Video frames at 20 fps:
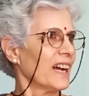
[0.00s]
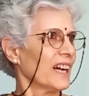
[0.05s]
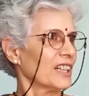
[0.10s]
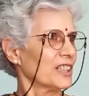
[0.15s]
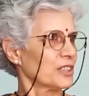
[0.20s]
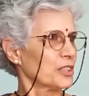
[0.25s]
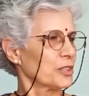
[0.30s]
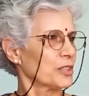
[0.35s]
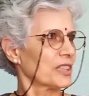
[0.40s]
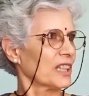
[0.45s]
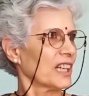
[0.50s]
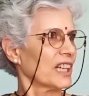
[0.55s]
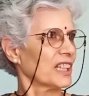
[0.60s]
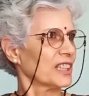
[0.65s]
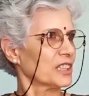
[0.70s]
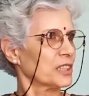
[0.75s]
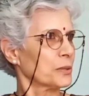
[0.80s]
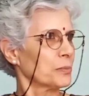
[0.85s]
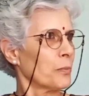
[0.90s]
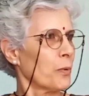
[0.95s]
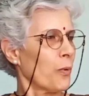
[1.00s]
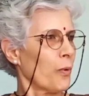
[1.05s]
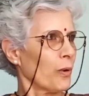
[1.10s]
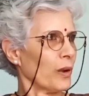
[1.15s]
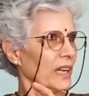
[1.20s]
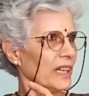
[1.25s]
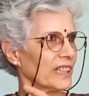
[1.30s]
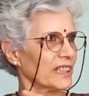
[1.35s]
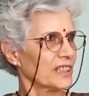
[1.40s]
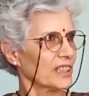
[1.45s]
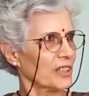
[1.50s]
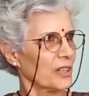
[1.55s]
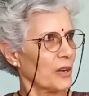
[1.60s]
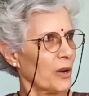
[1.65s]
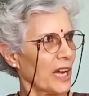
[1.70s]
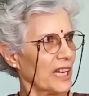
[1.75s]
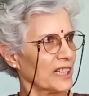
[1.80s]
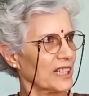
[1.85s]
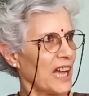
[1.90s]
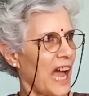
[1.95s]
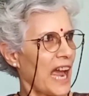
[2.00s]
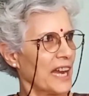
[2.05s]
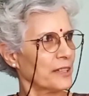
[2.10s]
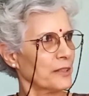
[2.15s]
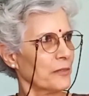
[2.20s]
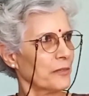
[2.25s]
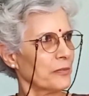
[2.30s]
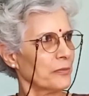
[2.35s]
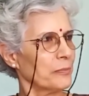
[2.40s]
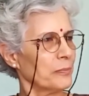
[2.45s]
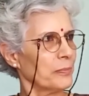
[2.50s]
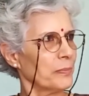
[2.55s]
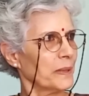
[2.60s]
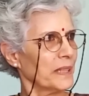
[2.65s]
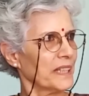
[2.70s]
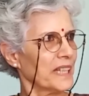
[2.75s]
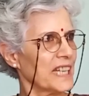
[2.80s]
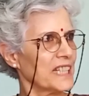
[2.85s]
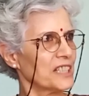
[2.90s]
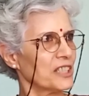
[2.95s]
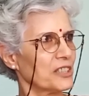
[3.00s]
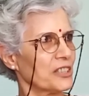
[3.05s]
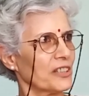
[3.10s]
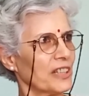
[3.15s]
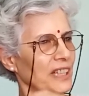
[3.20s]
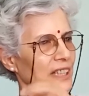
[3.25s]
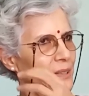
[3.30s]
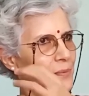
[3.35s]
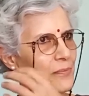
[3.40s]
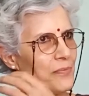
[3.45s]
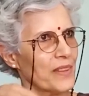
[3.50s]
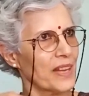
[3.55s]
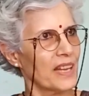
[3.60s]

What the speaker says: it's a kind of peninsula.